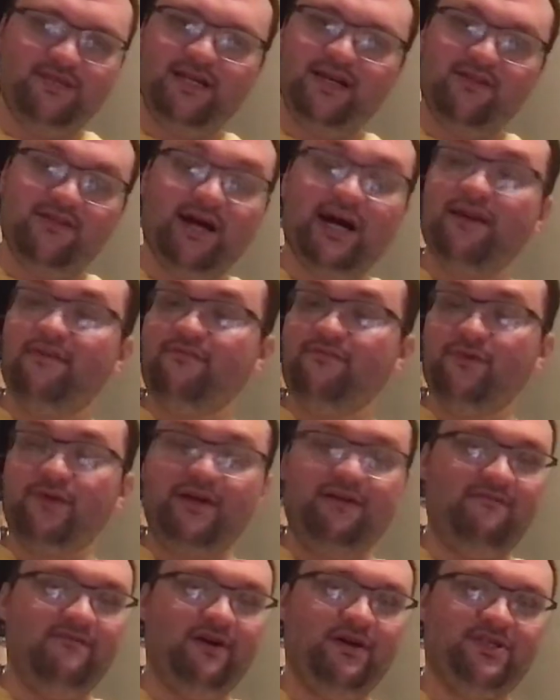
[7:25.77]
A lot of
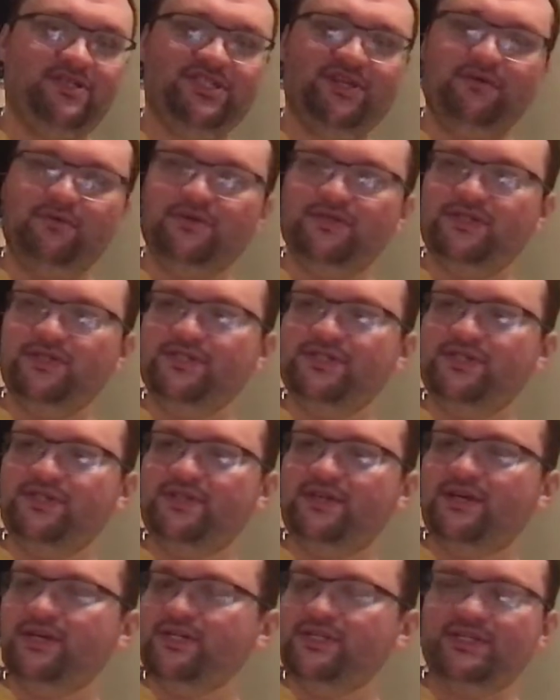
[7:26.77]
really fun sequences in
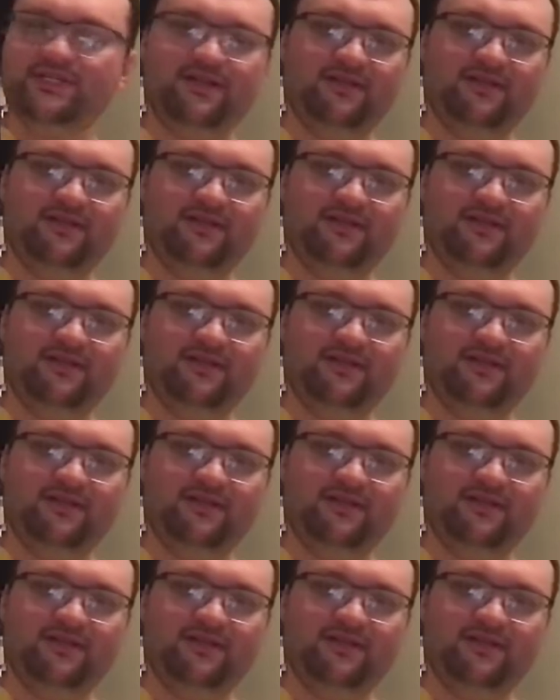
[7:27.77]
this.